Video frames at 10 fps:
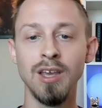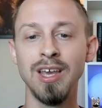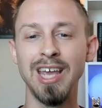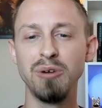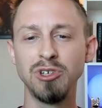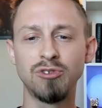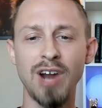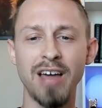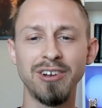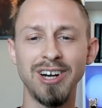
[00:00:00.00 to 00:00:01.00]
It was
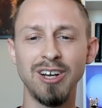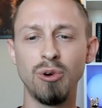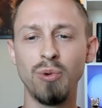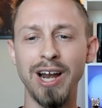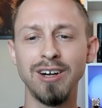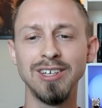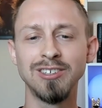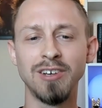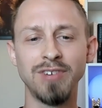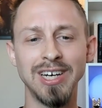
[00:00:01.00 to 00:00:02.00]
rather an
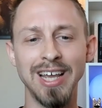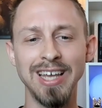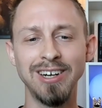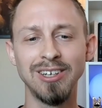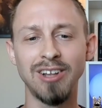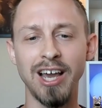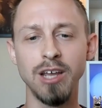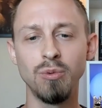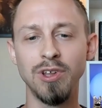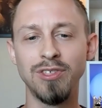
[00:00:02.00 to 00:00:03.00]
awareness of an inner
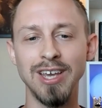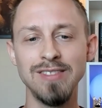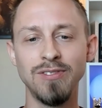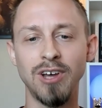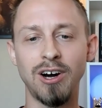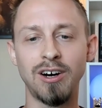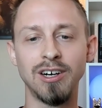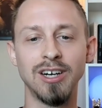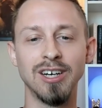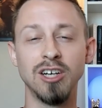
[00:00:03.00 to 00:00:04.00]
light within the
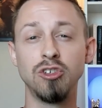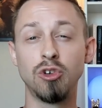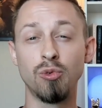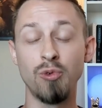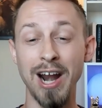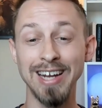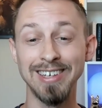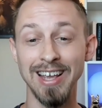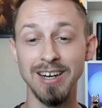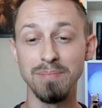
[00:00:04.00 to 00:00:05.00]
heart, a direct
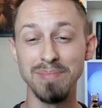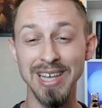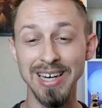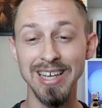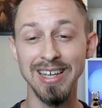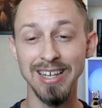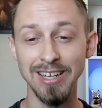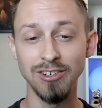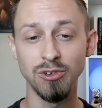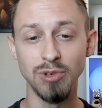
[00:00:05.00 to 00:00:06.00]
and immediate
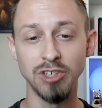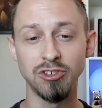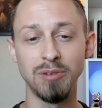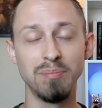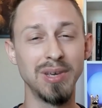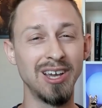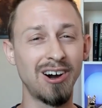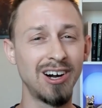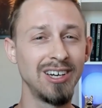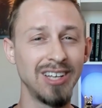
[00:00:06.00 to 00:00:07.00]
intuition
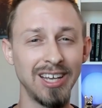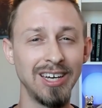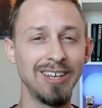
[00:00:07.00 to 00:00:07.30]
beyond any